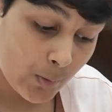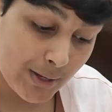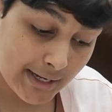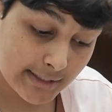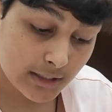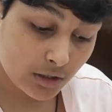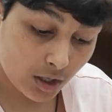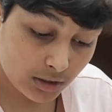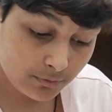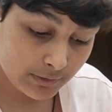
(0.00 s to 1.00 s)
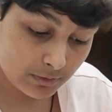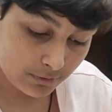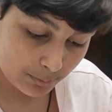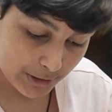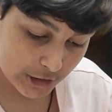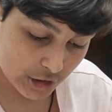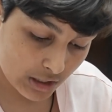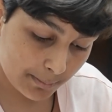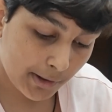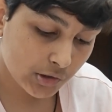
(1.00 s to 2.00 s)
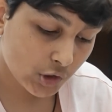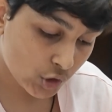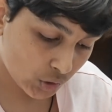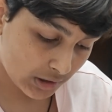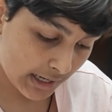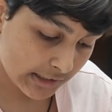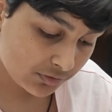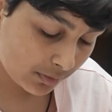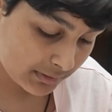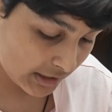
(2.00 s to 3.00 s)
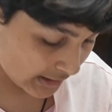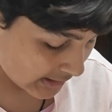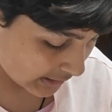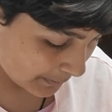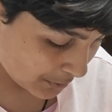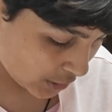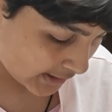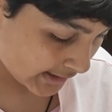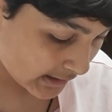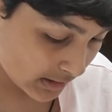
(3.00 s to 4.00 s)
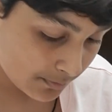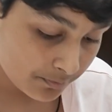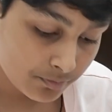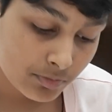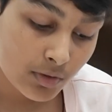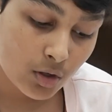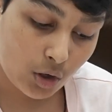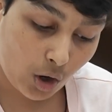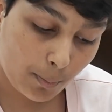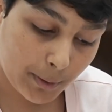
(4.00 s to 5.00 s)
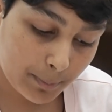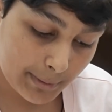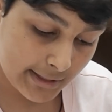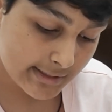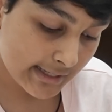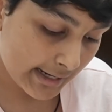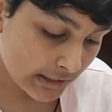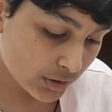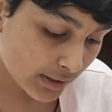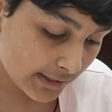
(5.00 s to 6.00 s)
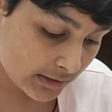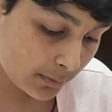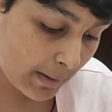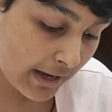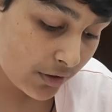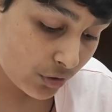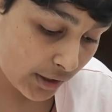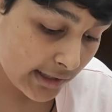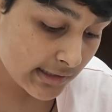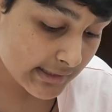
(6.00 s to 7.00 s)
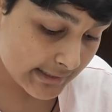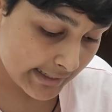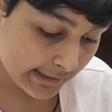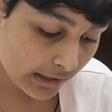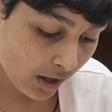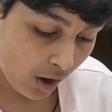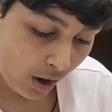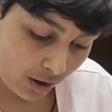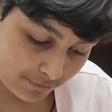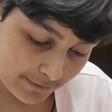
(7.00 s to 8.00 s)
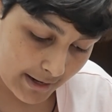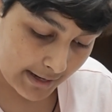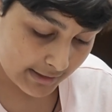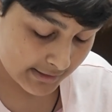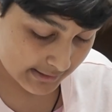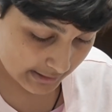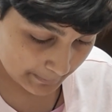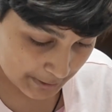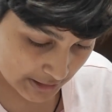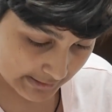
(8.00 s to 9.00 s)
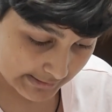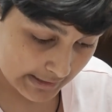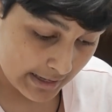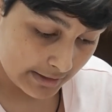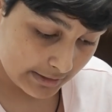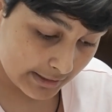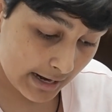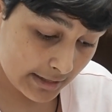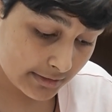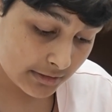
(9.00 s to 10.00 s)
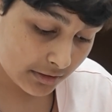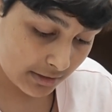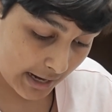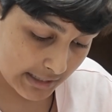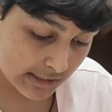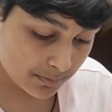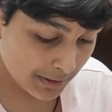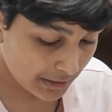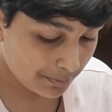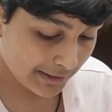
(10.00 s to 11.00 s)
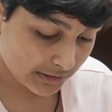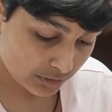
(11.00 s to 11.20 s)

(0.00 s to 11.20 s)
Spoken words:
We get a lot of information about the Cholas from their inscriptions. Copper plates held together by a royal seal often had inscriptions regarding the grants made by